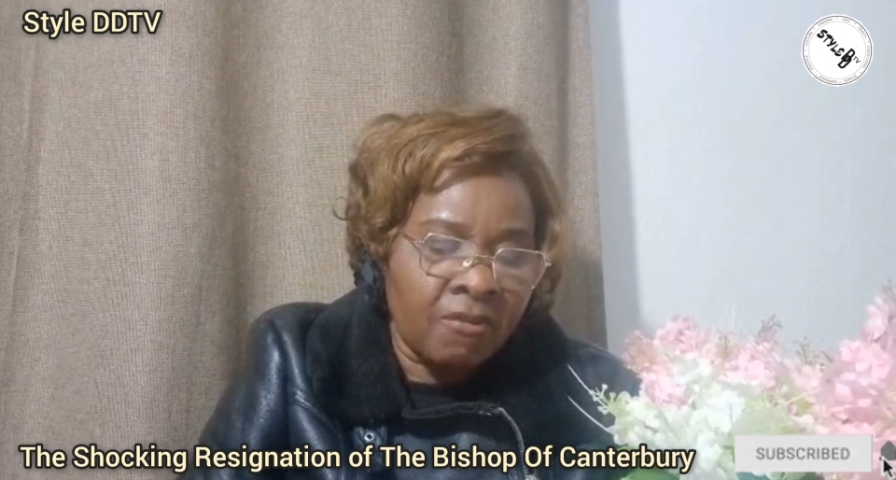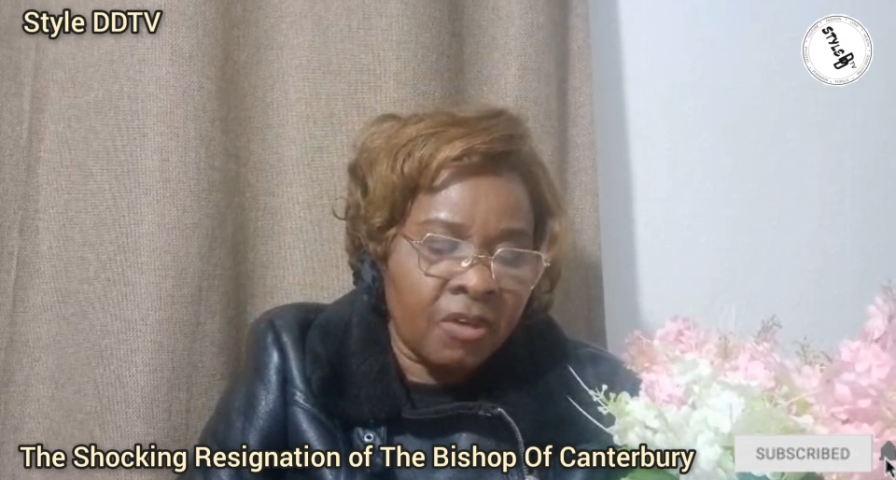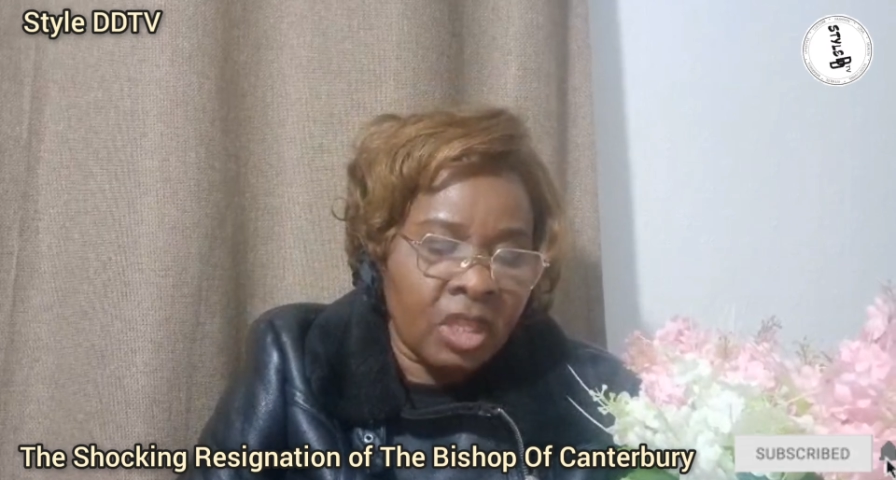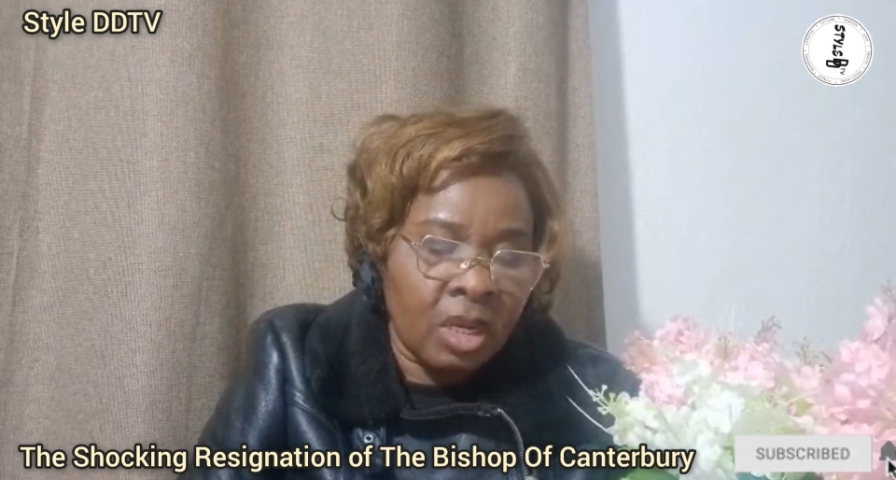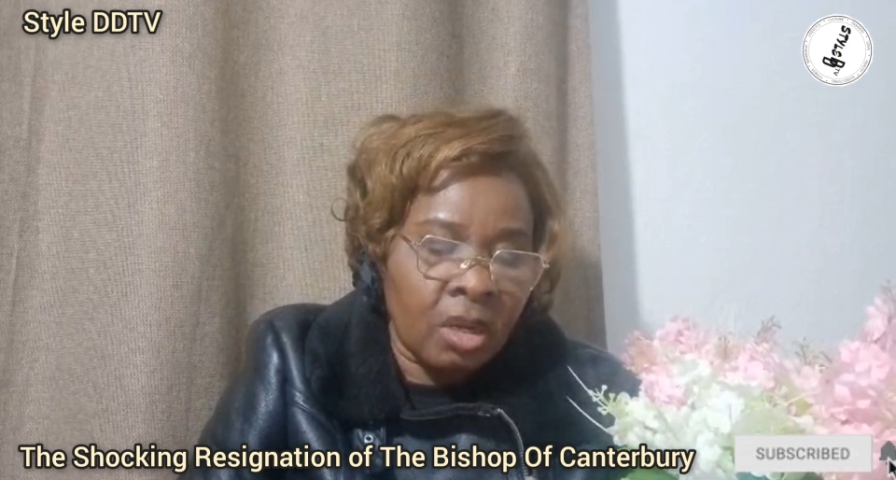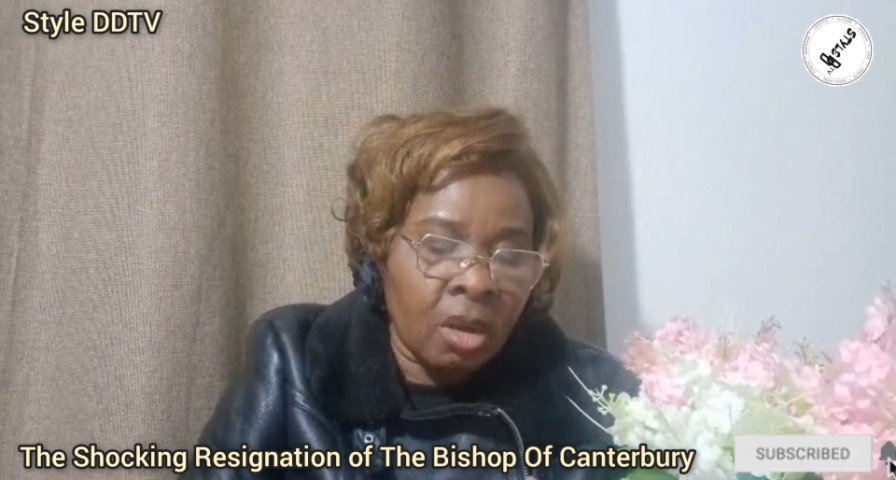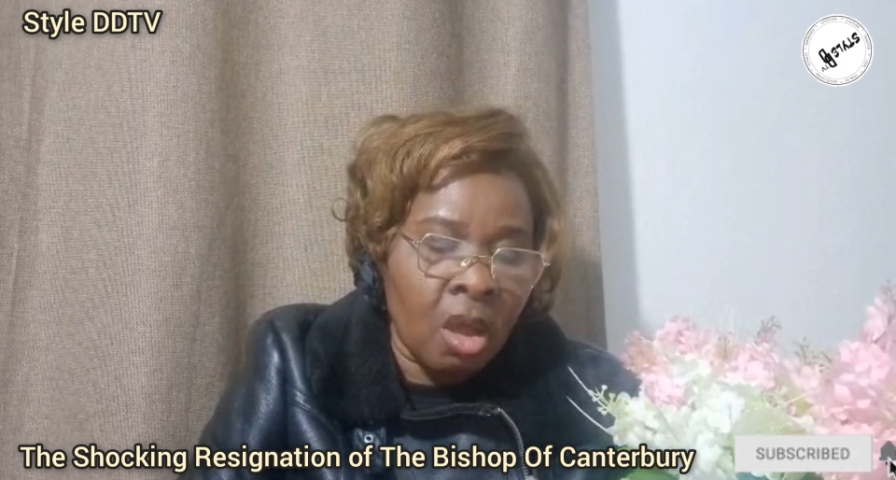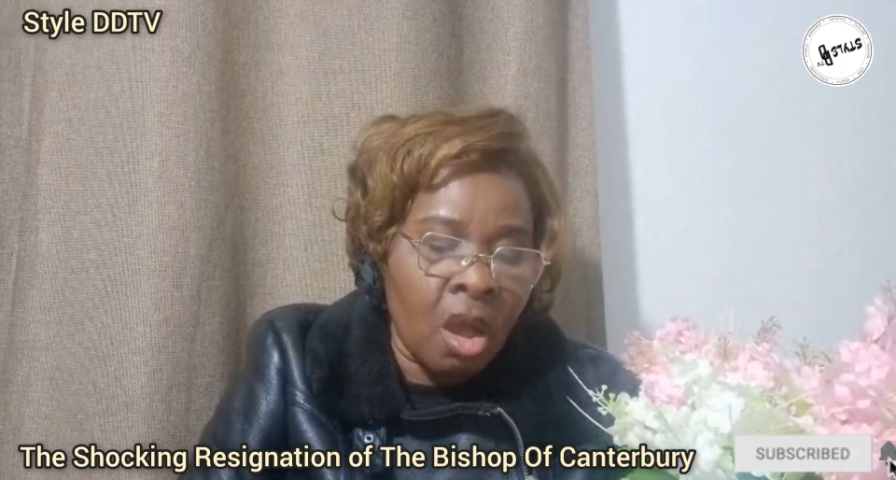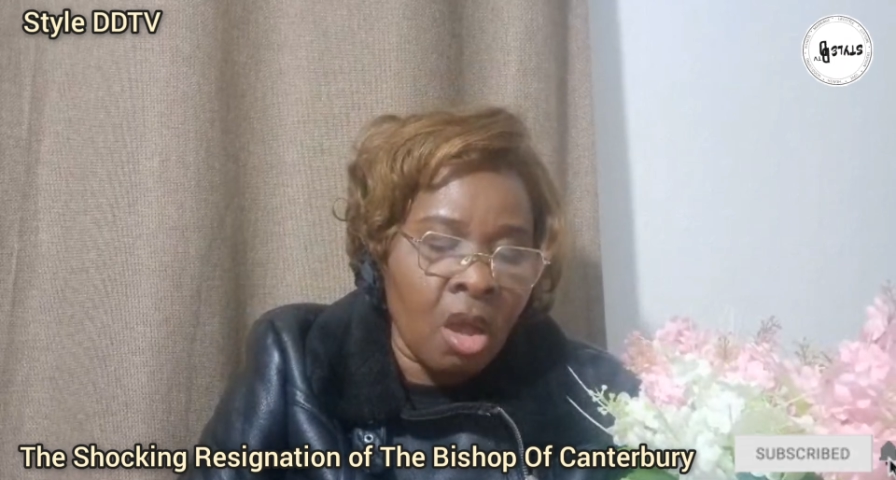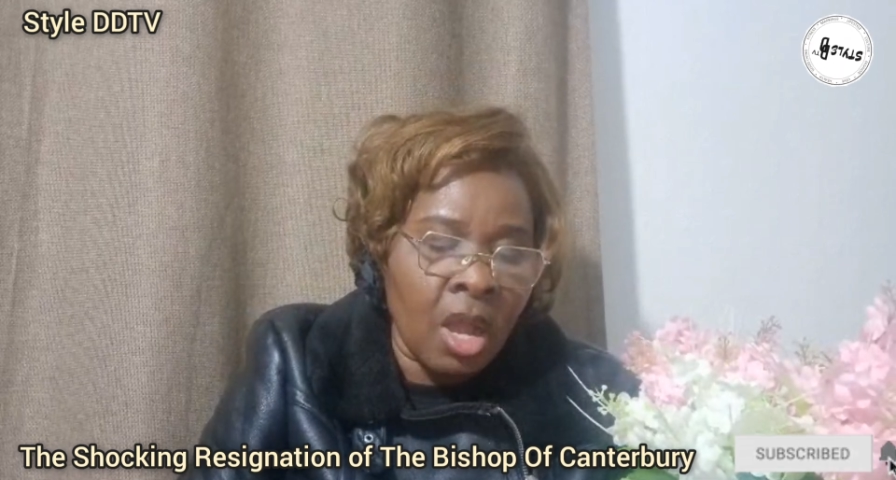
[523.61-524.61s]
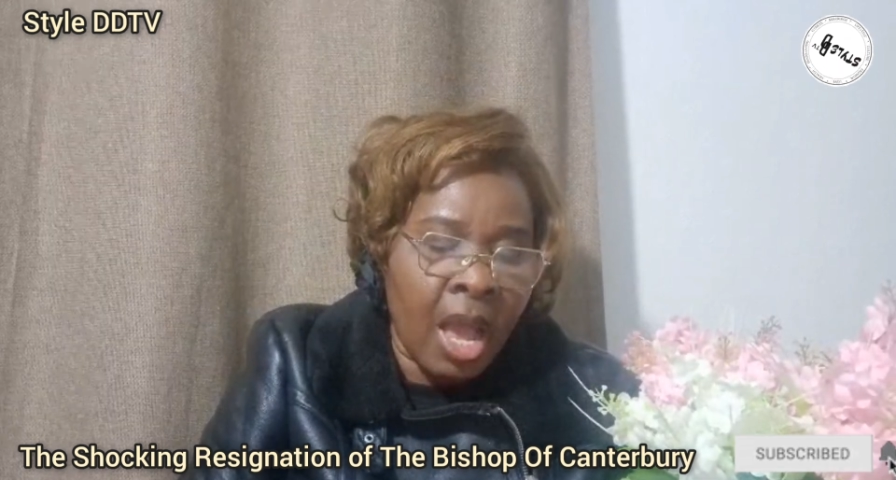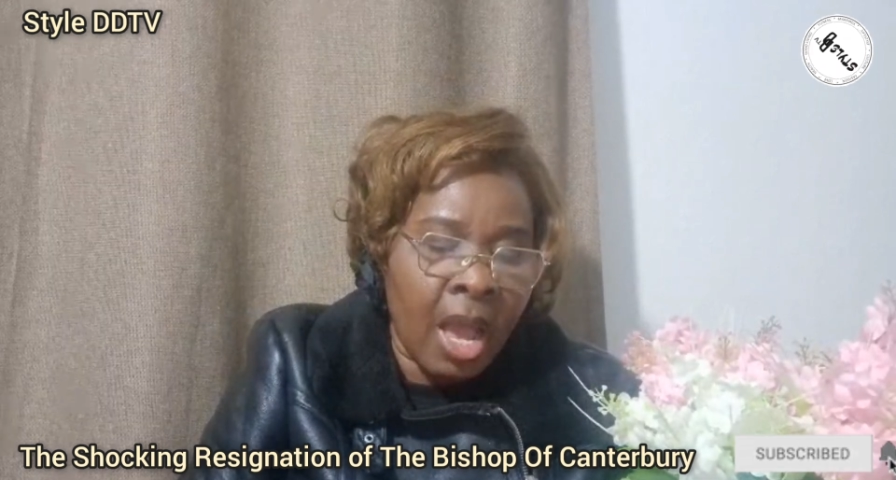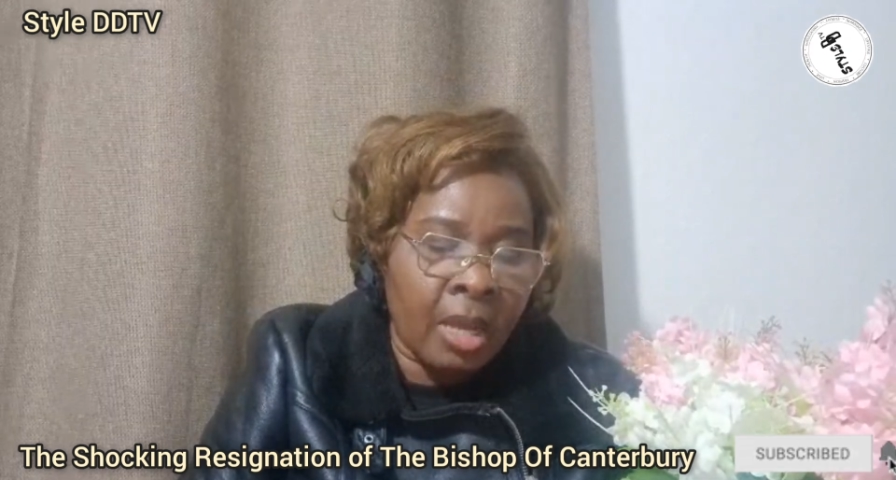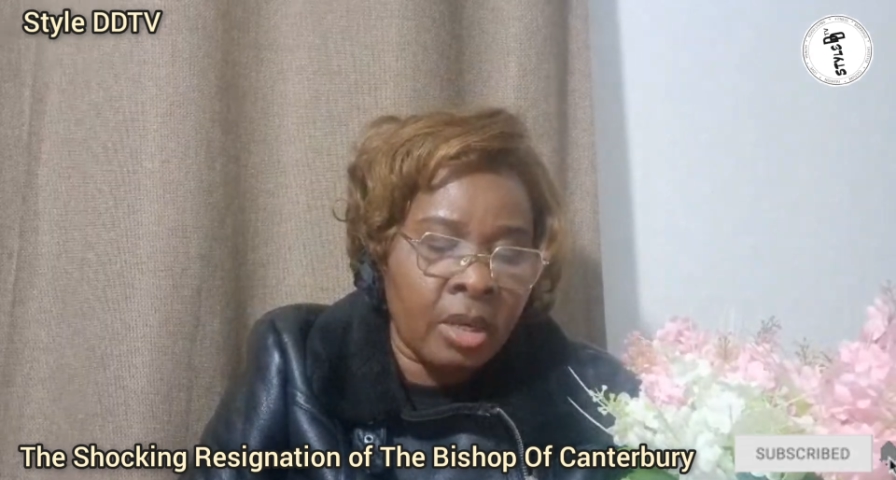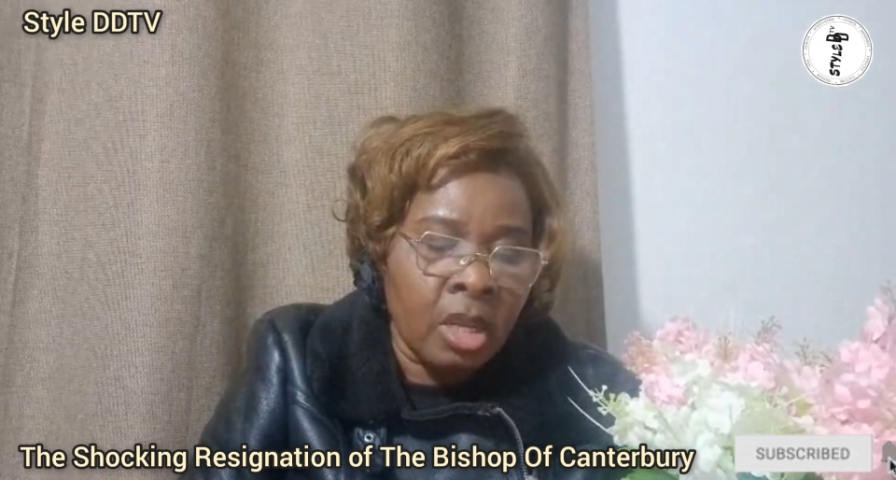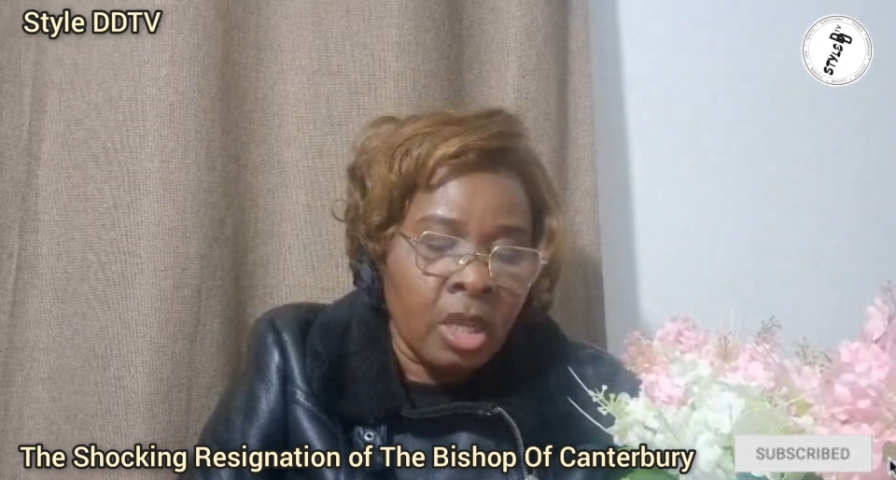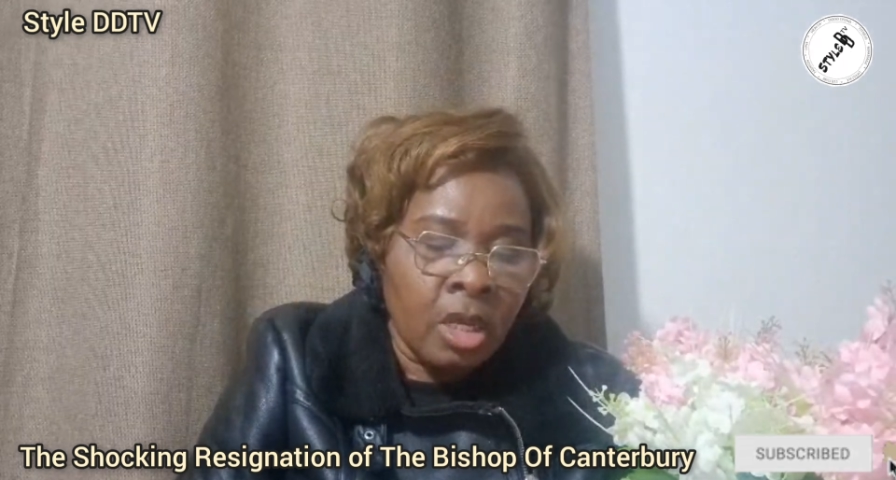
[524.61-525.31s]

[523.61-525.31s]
for the long and